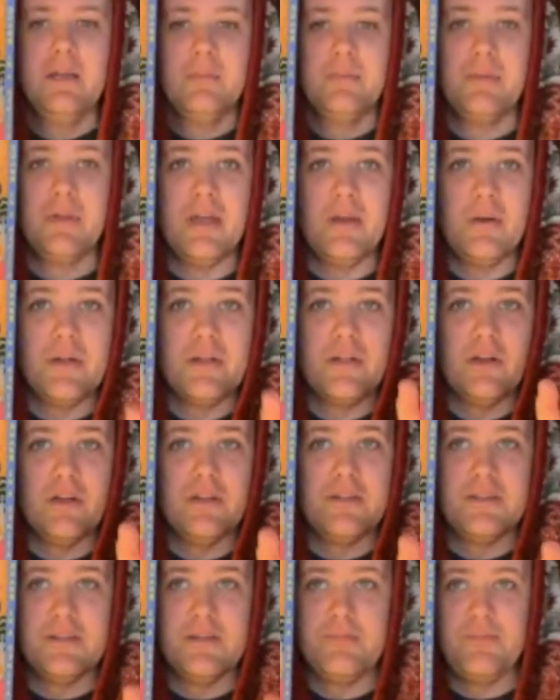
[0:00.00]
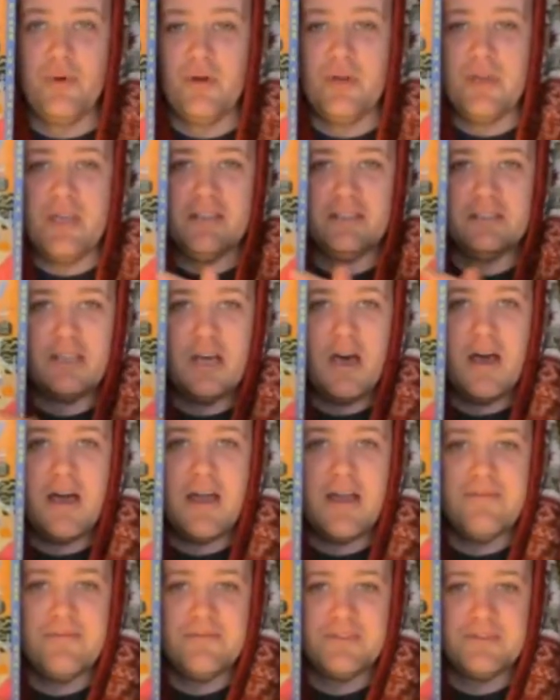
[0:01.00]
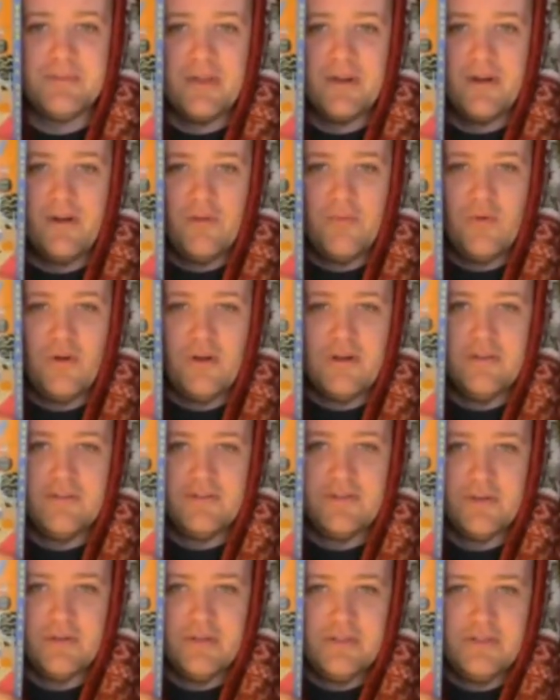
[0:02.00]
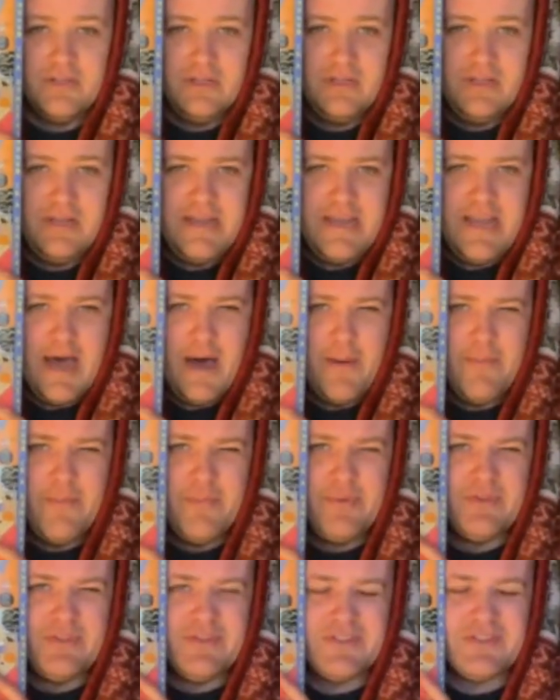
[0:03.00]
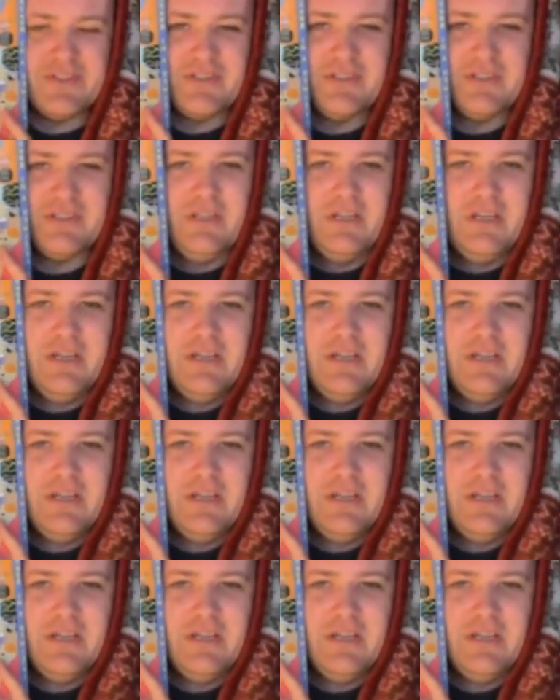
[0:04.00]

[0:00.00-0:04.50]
But then we got the, the book is live. We spent all morning doing numbers and